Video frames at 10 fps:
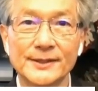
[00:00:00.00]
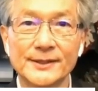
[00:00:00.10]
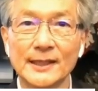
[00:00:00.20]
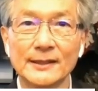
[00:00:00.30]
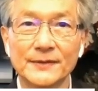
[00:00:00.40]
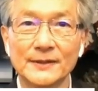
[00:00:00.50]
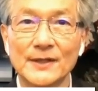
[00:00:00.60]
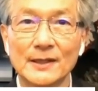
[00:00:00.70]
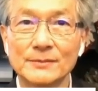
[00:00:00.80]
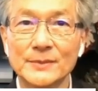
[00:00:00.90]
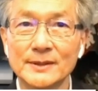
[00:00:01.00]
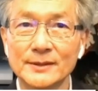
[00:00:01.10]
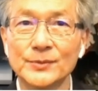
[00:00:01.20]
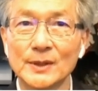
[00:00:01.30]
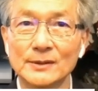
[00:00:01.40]
safe environment
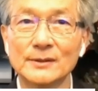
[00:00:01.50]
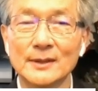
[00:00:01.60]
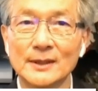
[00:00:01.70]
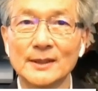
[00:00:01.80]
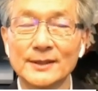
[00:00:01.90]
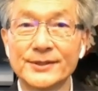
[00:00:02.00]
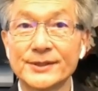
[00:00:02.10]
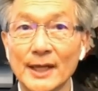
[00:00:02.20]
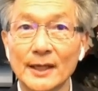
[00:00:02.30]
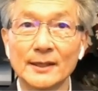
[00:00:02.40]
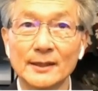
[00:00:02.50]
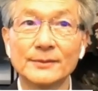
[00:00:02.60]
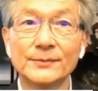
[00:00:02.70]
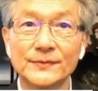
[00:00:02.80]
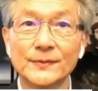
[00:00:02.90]
will
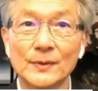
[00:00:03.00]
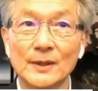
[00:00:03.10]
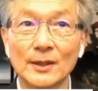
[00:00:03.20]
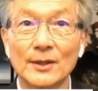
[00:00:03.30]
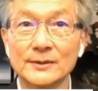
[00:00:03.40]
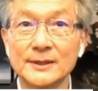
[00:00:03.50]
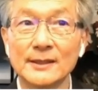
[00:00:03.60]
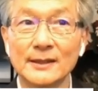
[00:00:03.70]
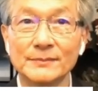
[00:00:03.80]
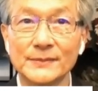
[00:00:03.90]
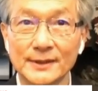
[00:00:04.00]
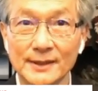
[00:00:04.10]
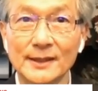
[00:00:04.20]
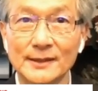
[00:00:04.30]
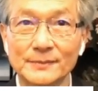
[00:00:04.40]
stay for a long time to
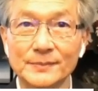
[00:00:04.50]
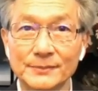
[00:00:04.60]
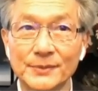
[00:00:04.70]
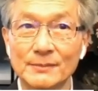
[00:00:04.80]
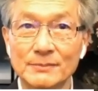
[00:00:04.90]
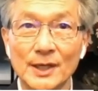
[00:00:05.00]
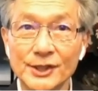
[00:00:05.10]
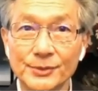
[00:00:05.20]
come. People are much